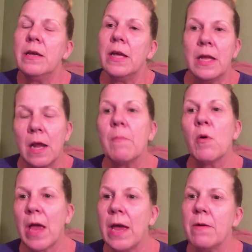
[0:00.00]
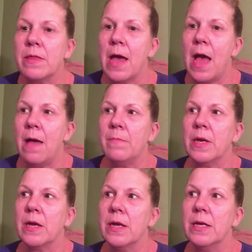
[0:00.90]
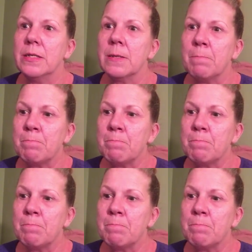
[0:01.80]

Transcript: And I'm okay with that, because,